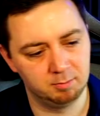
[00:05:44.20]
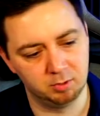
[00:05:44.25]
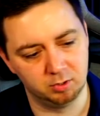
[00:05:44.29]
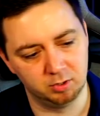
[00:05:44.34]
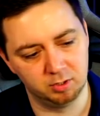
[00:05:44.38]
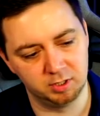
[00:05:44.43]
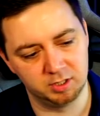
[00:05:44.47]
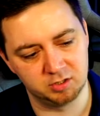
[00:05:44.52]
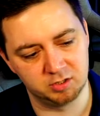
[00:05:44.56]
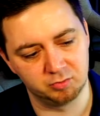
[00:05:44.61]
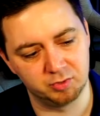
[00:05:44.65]
But
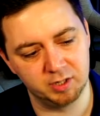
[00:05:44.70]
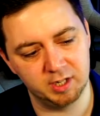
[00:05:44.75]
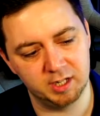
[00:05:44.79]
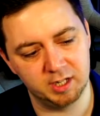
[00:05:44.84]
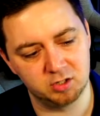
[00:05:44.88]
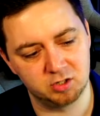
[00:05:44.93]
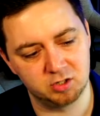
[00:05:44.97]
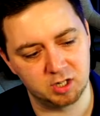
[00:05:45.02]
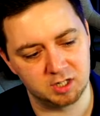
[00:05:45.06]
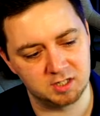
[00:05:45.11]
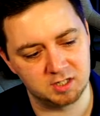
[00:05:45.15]
it's a really
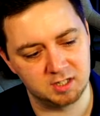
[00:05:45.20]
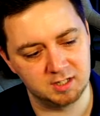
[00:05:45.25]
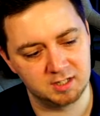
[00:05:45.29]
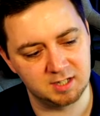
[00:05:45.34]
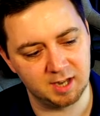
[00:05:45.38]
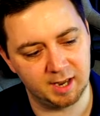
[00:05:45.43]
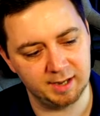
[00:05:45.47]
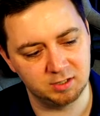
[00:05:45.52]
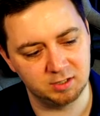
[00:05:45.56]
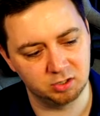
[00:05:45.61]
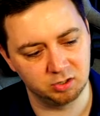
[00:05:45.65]
interesting
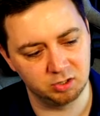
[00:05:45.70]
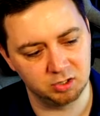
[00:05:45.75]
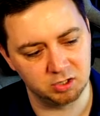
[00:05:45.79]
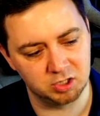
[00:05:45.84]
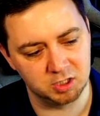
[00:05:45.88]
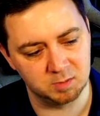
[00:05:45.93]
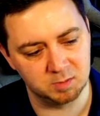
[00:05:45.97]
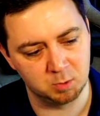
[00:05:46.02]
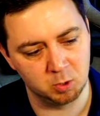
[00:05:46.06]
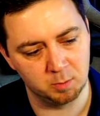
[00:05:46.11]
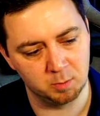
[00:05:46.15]
title that
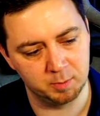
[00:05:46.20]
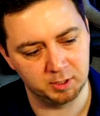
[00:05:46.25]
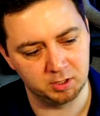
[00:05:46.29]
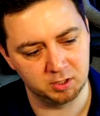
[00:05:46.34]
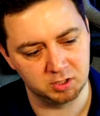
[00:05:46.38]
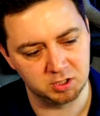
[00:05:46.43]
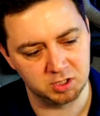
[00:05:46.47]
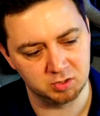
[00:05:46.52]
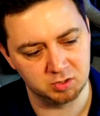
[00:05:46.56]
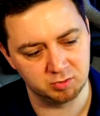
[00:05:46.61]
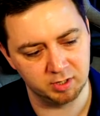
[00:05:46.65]
she's put because
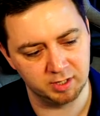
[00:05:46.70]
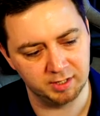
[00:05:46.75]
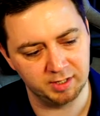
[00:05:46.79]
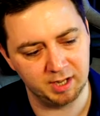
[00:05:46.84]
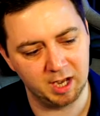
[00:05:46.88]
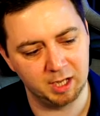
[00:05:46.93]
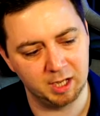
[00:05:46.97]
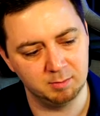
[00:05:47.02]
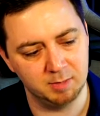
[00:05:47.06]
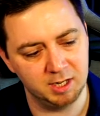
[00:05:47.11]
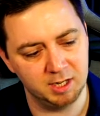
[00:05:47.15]
she's written,
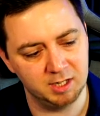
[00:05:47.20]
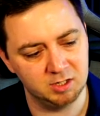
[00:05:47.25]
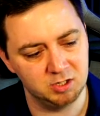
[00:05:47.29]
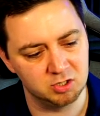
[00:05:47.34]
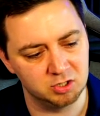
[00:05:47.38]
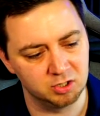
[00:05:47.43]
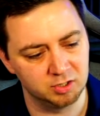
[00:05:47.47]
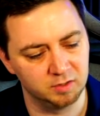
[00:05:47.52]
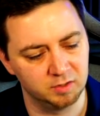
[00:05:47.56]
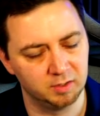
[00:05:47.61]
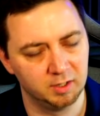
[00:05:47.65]
I'm
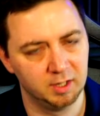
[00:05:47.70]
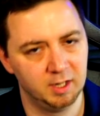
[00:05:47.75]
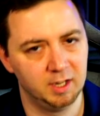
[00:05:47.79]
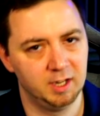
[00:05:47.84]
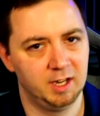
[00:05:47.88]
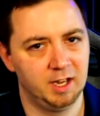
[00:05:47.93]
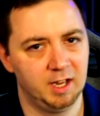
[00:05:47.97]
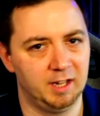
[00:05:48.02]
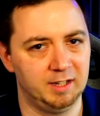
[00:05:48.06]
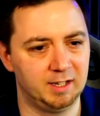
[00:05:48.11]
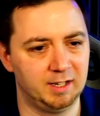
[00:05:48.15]
injured.
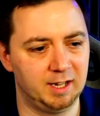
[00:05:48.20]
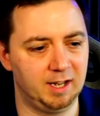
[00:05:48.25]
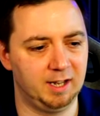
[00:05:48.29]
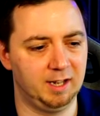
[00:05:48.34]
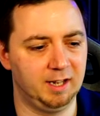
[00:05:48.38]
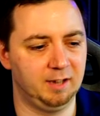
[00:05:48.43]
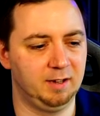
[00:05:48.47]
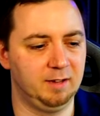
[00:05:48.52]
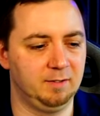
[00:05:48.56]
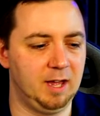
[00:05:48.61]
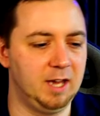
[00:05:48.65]
And that
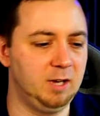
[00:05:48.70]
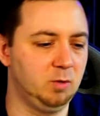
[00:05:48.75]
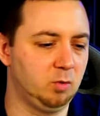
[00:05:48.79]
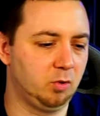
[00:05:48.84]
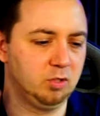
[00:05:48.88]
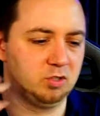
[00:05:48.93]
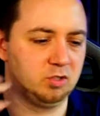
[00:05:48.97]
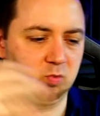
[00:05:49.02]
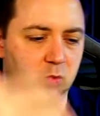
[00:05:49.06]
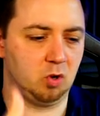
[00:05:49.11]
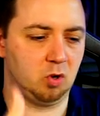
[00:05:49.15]
anyone
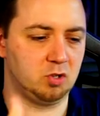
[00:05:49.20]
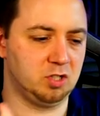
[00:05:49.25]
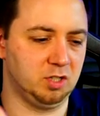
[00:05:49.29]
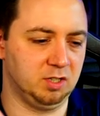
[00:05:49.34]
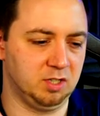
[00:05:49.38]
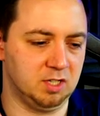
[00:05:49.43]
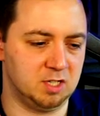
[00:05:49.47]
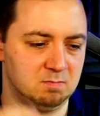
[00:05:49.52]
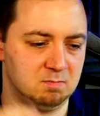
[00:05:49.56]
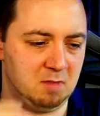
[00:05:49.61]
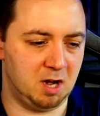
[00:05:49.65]
that's watching
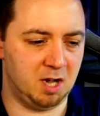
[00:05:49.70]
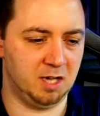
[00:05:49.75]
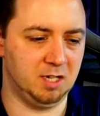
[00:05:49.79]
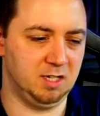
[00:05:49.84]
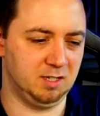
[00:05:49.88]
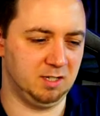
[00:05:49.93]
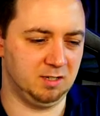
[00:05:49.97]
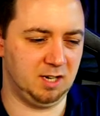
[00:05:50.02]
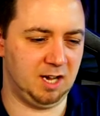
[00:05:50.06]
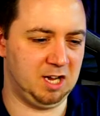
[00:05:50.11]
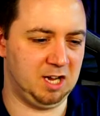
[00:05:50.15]
this might
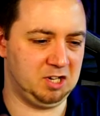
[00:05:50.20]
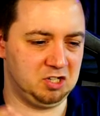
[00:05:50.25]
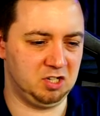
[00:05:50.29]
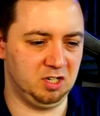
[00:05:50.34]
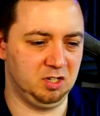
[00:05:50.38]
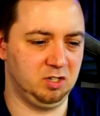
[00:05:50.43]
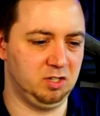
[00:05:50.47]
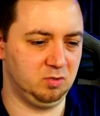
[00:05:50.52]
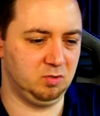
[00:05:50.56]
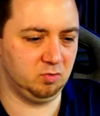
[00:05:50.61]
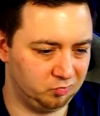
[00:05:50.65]

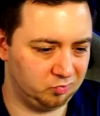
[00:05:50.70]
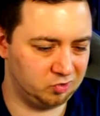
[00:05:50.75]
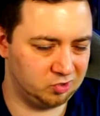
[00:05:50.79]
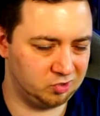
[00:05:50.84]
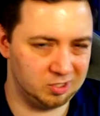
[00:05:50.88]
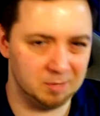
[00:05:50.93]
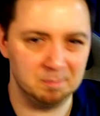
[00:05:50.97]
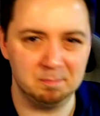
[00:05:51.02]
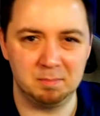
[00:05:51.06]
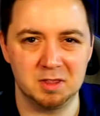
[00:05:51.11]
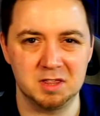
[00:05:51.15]
actually
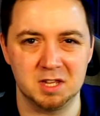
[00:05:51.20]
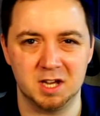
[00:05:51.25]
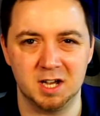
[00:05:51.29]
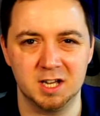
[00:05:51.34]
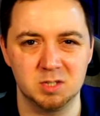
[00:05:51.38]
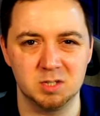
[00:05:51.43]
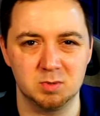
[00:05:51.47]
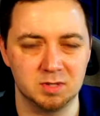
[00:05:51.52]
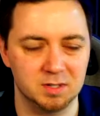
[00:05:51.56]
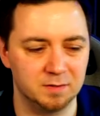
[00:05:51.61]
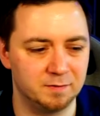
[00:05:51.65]

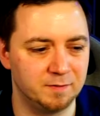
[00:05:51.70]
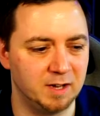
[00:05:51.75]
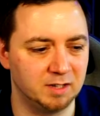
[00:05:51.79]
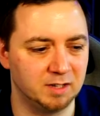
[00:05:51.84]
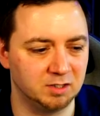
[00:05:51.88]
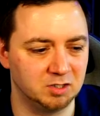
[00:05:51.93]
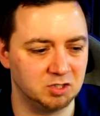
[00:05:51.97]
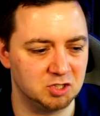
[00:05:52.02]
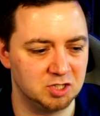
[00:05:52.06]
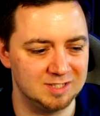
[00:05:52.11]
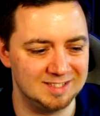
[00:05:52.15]
sympathize with the fact
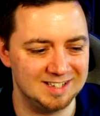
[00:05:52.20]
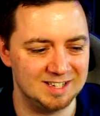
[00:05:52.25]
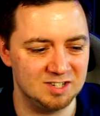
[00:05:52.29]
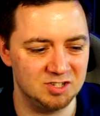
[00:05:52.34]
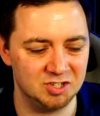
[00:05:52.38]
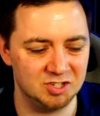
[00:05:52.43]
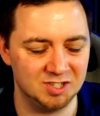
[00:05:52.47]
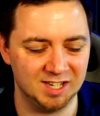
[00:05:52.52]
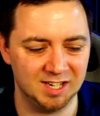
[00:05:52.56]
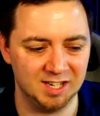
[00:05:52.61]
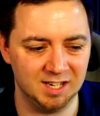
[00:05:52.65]
that she's
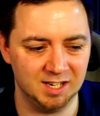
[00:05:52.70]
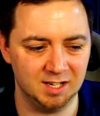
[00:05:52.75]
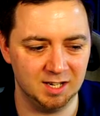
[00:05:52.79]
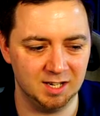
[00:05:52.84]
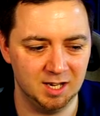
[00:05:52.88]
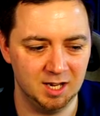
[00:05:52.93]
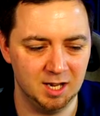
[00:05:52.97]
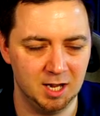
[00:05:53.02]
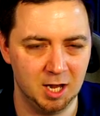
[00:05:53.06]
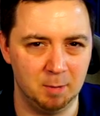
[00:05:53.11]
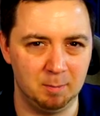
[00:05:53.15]
injured here
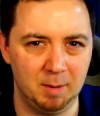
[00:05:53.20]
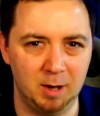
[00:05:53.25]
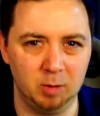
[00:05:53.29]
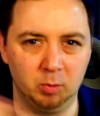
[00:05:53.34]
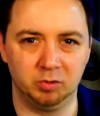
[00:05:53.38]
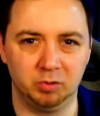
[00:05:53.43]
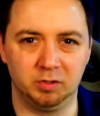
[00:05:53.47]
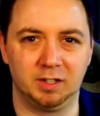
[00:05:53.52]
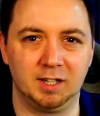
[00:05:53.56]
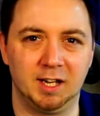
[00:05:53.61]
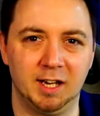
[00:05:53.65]
and might
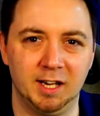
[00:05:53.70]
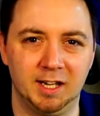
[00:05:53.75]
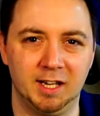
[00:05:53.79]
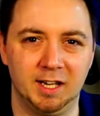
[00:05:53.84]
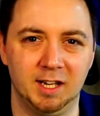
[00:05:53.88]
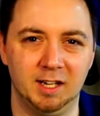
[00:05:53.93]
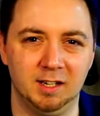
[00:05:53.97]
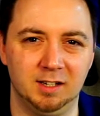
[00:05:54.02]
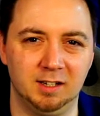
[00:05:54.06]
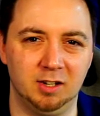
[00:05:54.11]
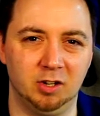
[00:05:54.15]
want to click
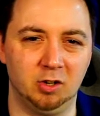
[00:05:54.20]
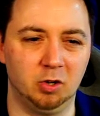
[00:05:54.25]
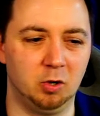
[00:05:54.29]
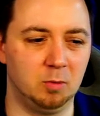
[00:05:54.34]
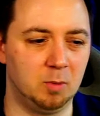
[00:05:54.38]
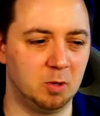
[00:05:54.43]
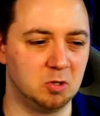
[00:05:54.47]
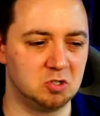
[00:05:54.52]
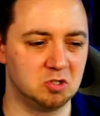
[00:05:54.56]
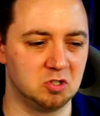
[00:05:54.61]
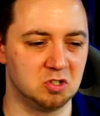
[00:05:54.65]
in and
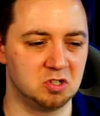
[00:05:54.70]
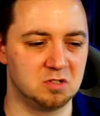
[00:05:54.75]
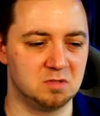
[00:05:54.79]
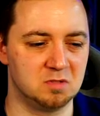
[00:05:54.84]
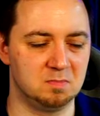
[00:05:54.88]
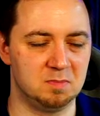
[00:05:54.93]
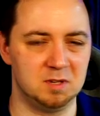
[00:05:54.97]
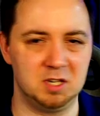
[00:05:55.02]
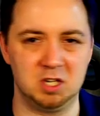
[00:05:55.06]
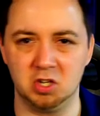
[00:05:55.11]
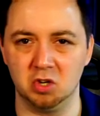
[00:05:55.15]
almost just
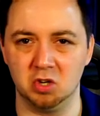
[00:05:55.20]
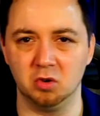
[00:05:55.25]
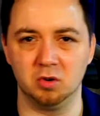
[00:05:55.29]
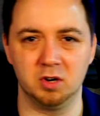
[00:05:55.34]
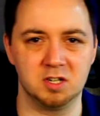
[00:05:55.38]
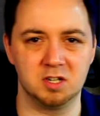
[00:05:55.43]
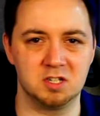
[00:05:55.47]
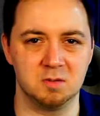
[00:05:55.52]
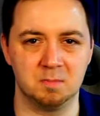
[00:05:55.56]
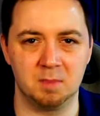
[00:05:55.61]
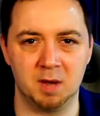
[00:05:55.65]
be
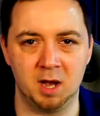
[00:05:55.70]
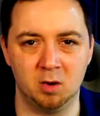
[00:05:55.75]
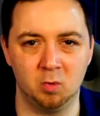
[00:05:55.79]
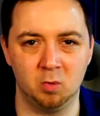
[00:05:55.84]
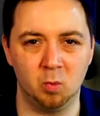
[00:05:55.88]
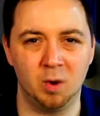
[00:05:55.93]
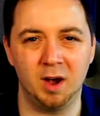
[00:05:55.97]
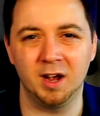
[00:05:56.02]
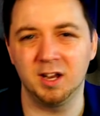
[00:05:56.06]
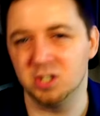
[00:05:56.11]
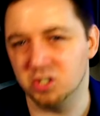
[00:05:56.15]
curious about
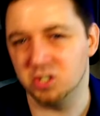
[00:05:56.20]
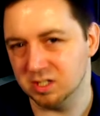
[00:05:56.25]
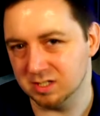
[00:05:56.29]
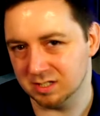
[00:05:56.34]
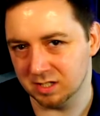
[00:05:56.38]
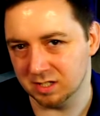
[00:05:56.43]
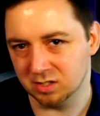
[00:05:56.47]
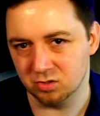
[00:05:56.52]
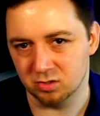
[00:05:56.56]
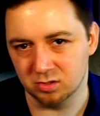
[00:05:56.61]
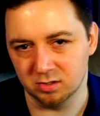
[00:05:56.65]
why she's
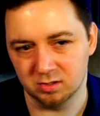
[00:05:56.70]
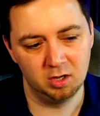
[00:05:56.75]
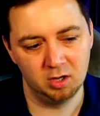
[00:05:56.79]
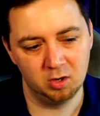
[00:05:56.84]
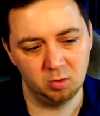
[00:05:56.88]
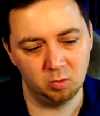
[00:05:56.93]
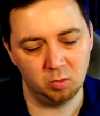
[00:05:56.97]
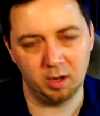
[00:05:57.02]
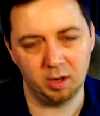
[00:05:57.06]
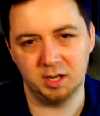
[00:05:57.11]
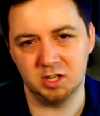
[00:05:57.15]
injured.
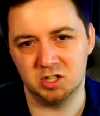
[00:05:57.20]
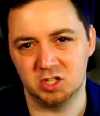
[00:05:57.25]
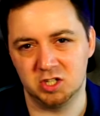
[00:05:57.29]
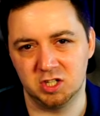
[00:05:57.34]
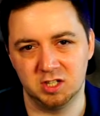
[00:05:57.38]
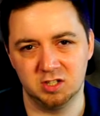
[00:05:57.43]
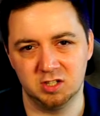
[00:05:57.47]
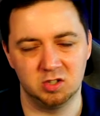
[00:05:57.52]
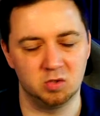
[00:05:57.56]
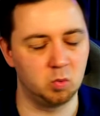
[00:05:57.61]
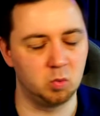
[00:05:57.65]
Why is she
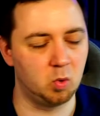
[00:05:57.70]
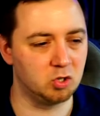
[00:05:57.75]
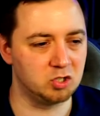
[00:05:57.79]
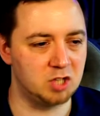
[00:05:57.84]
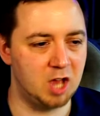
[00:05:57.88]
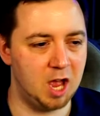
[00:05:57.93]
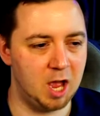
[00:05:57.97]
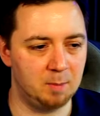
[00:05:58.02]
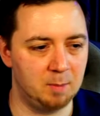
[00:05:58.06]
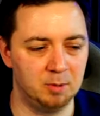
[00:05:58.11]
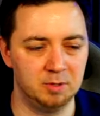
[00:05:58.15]
injured? What's
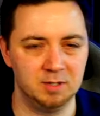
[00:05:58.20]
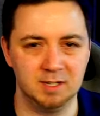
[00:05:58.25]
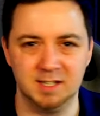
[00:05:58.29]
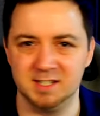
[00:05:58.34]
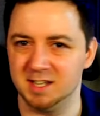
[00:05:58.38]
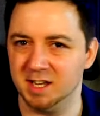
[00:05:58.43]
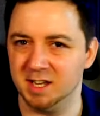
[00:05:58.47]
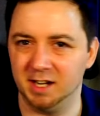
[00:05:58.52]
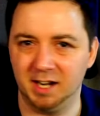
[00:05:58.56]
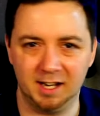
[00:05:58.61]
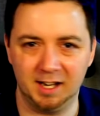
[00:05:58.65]
happened? Is it
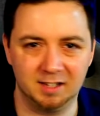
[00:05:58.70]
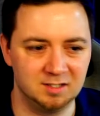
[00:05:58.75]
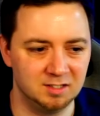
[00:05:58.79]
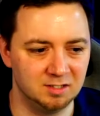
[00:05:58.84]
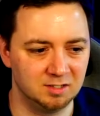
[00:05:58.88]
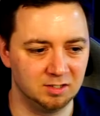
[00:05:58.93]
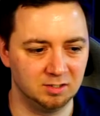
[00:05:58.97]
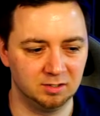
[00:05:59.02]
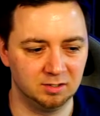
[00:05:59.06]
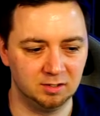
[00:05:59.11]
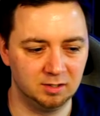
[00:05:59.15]
an
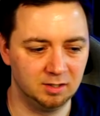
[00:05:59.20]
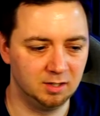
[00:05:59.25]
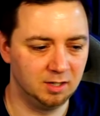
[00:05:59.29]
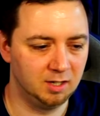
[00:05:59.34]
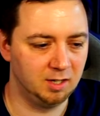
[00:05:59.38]
accident?